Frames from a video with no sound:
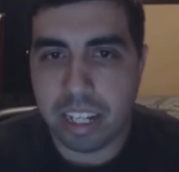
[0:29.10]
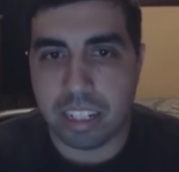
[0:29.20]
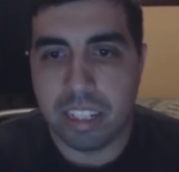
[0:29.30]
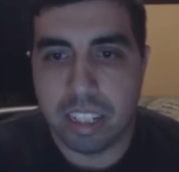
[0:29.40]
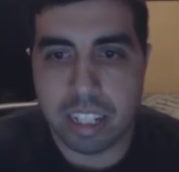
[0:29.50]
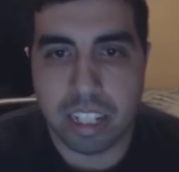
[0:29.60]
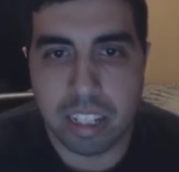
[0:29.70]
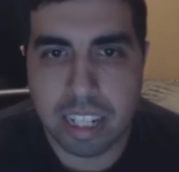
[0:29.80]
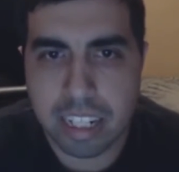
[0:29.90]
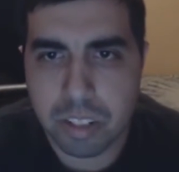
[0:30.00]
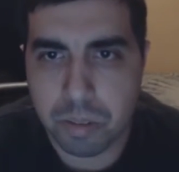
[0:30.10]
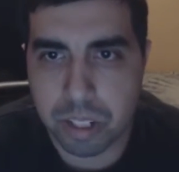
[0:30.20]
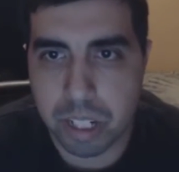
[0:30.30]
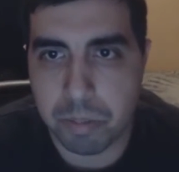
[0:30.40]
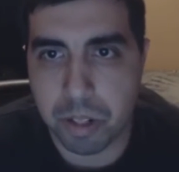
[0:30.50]
Yeah, the last
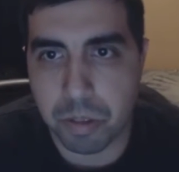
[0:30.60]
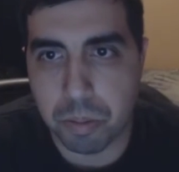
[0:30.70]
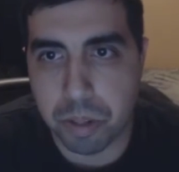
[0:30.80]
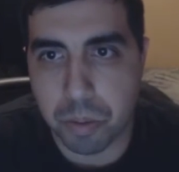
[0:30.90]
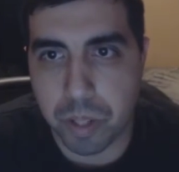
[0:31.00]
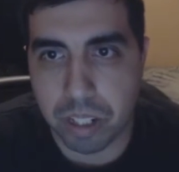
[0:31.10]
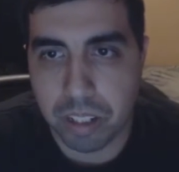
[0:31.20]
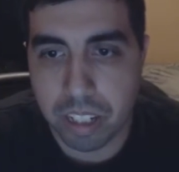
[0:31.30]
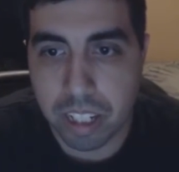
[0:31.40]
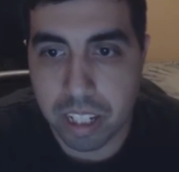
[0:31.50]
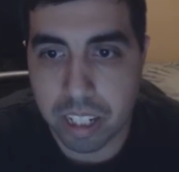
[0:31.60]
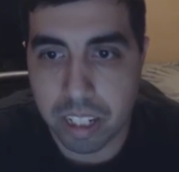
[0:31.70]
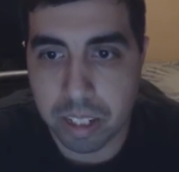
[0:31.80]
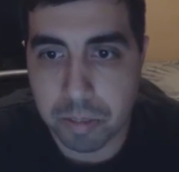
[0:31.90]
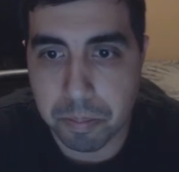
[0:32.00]
one seemed to do pretty well.
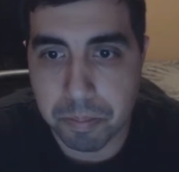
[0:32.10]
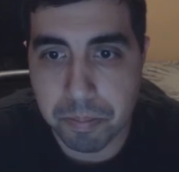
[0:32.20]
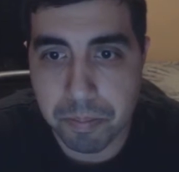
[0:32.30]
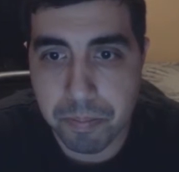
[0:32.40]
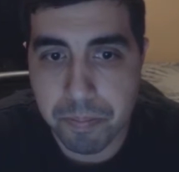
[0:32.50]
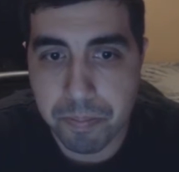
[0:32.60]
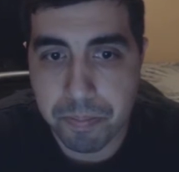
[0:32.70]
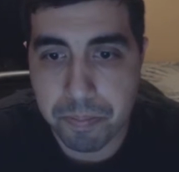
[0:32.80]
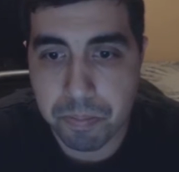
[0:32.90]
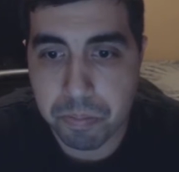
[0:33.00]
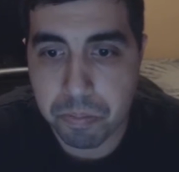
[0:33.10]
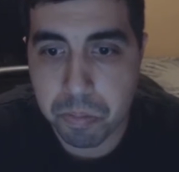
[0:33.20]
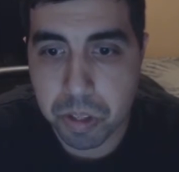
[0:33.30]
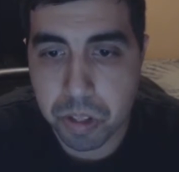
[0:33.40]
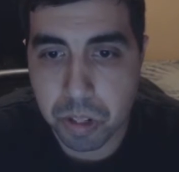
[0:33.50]
Um,
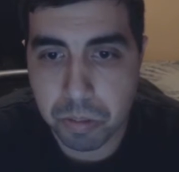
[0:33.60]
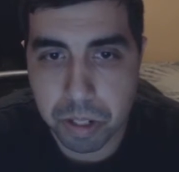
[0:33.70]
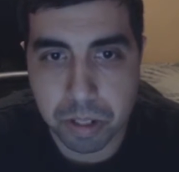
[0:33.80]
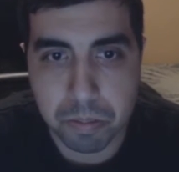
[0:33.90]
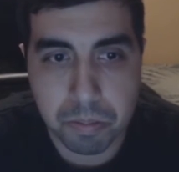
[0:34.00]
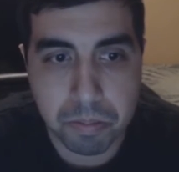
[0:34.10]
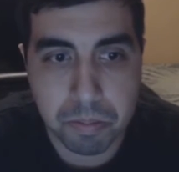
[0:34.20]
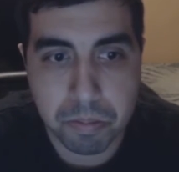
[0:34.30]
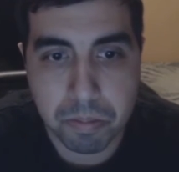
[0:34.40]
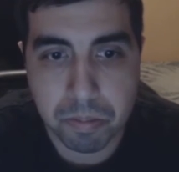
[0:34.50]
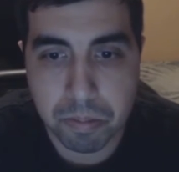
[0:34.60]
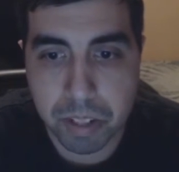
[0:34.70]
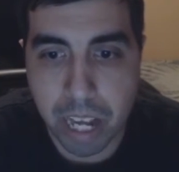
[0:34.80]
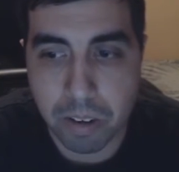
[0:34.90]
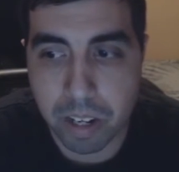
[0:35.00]
so, you know,
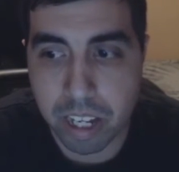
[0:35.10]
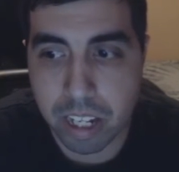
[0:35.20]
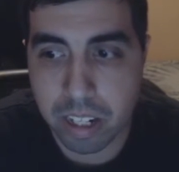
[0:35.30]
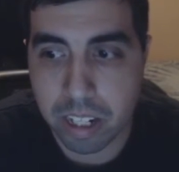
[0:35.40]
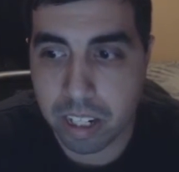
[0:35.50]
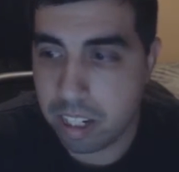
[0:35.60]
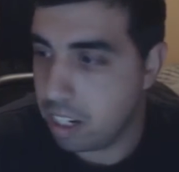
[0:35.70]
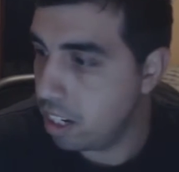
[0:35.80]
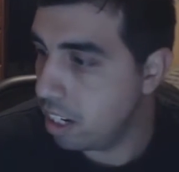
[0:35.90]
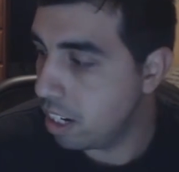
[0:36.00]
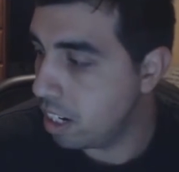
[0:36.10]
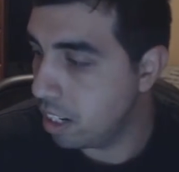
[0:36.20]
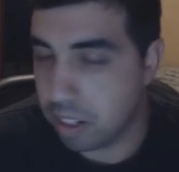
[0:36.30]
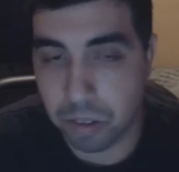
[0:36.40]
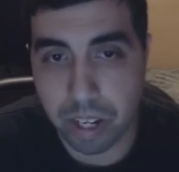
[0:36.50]
Saturday,
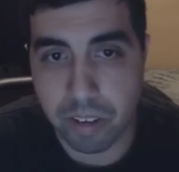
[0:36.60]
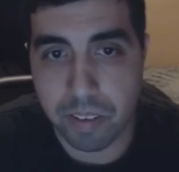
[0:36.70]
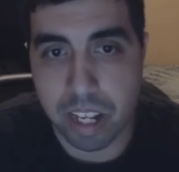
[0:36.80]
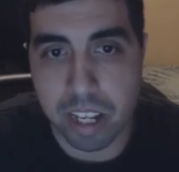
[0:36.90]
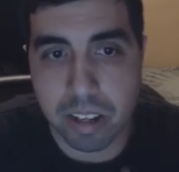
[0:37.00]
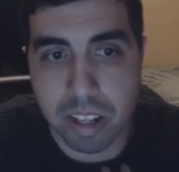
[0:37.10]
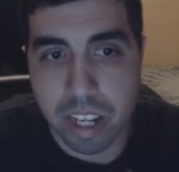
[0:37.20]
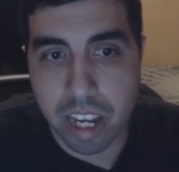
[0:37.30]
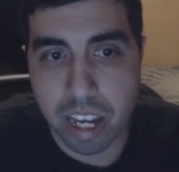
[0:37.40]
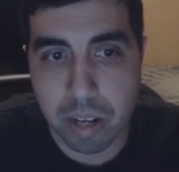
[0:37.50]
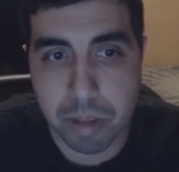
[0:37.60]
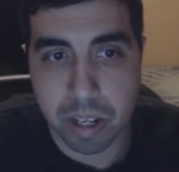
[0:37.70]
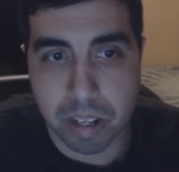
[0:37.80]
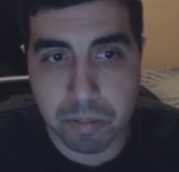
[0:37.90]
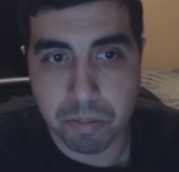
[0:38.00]
uh, don't have any anime,
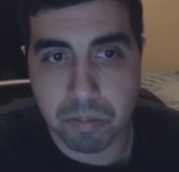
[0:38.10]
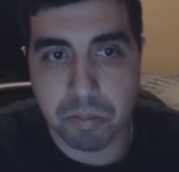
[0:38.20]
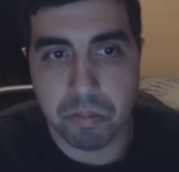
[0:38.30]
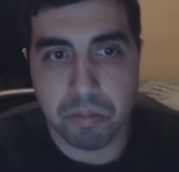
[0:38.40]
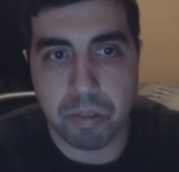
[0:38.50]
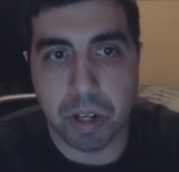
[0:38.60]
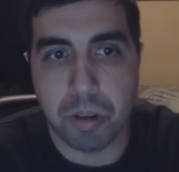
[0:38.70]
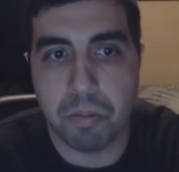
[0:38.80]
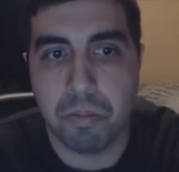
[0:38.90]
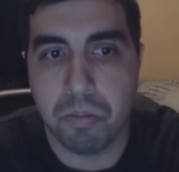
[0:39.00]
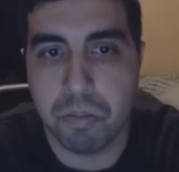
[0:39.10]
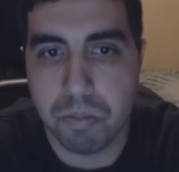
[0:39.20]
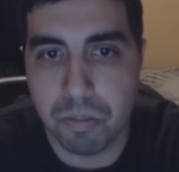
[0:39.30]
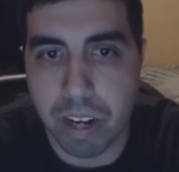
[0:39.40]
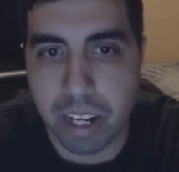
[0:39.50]
you know,
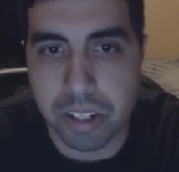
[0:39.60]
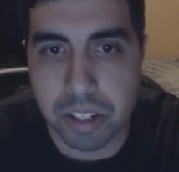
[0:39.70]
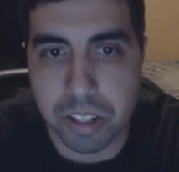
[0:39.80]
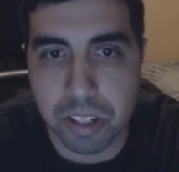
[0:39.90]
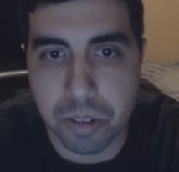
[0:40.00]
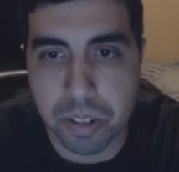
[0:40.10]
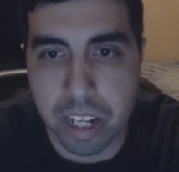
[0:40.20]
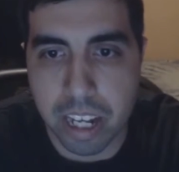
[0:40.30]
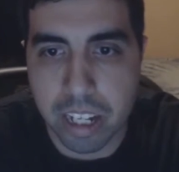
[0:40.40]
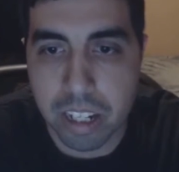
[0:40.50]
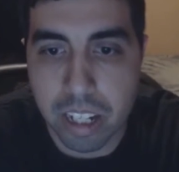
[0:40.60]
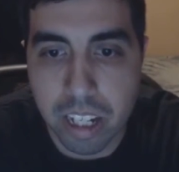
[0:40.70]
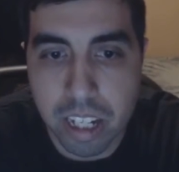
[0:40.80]
reactions to do today.